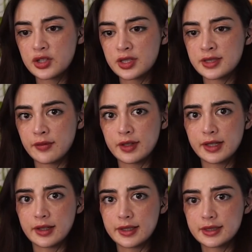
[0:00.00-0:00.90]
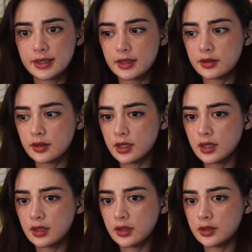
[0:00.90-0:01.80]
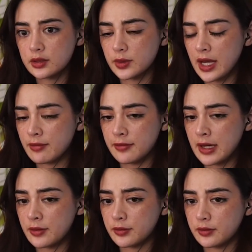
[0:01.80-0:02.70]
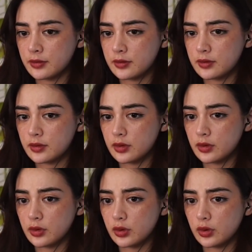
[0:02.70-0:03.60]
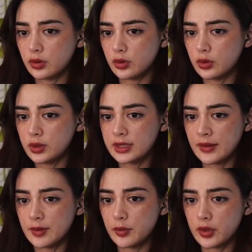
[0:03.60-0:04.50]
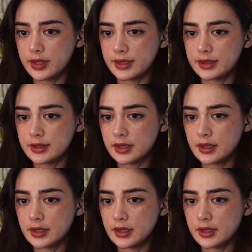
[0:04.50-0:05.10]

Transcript: the seven killings then? We haven't found all seven bodies.